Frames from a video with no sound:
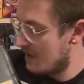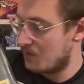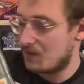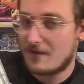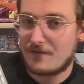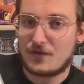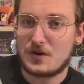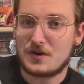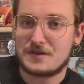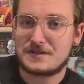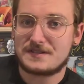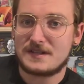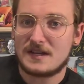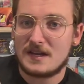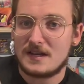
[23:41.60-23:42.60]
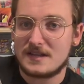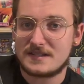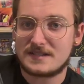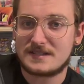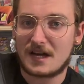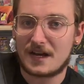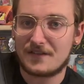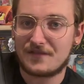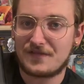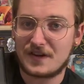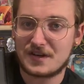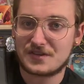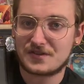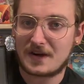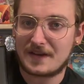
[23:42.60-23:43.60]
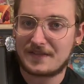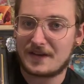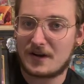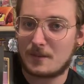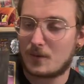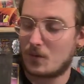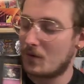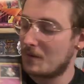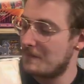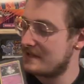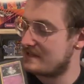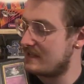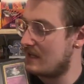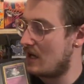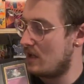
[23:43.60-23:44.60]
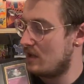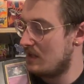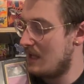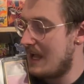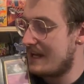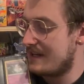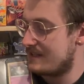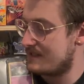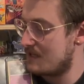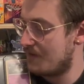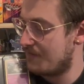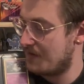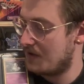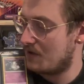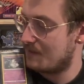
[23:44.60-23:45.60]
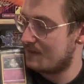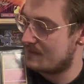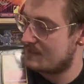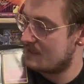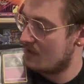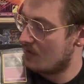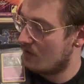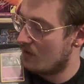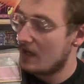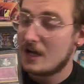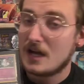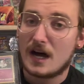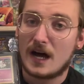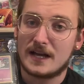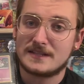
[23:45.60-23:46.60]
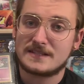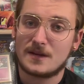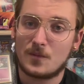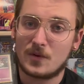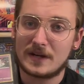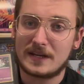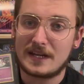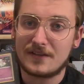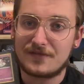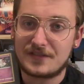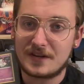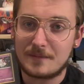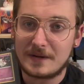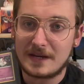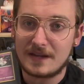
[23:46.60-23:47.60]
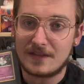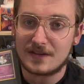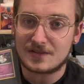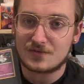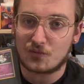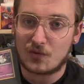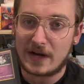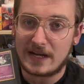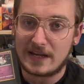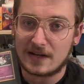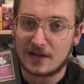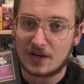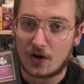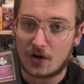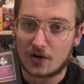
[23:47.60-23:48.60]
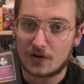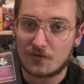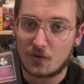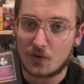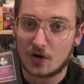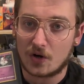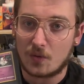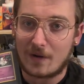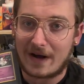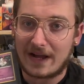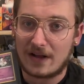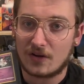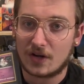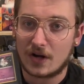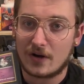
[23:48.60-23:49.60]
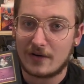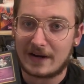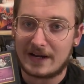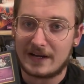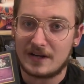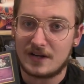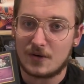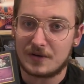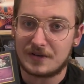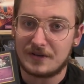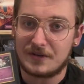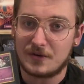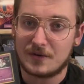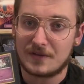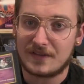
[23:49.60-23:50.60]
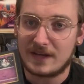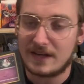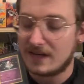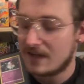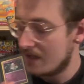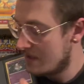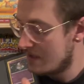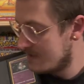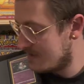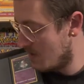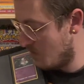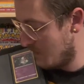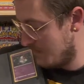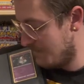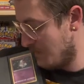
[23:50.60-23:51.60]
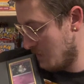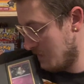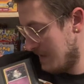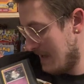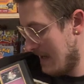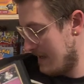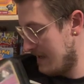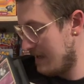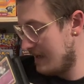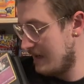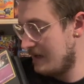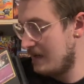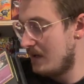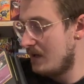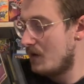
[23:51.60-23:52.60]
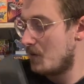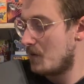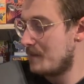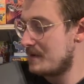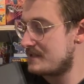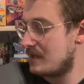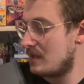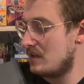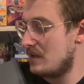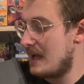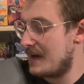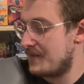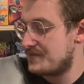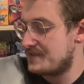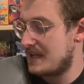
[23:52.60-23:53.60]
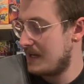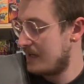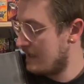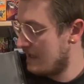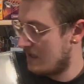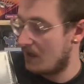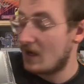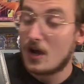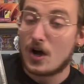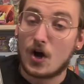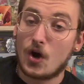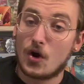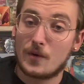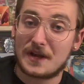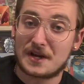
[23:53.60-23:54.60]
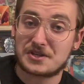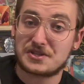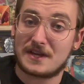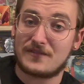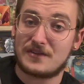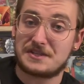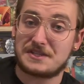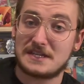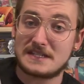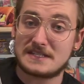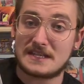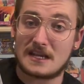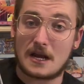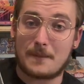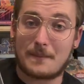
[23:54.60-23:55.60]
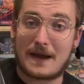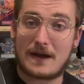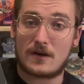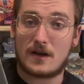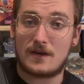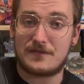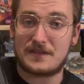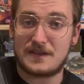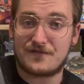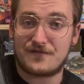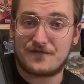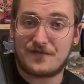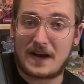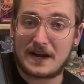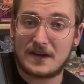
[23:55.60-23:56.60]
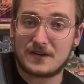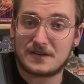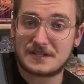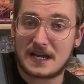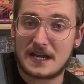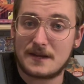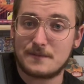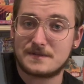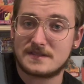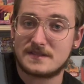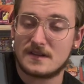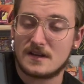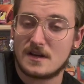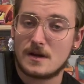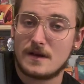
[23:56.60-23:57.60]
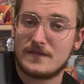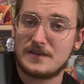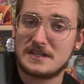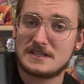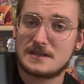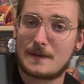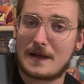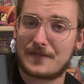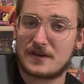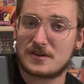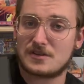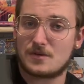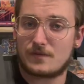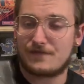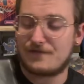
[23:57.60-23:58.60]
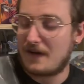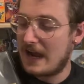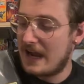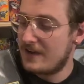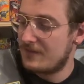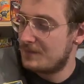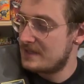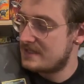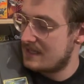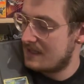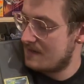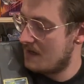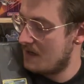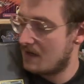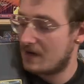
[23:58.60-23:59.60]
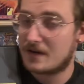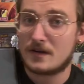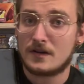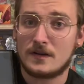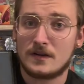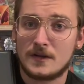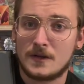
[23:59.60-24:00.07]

a reverse Stunfish right there, but we're missing a lot of stuff here. But still, uh, someone gifted me this Radiant Gardevoir a while ago and I didn't know what to do with it. So we filled that in. We're missing a lot of Psychic. Oh, we actually have a decent amount of the Fighter types. We have a decent amount there, so five missing there.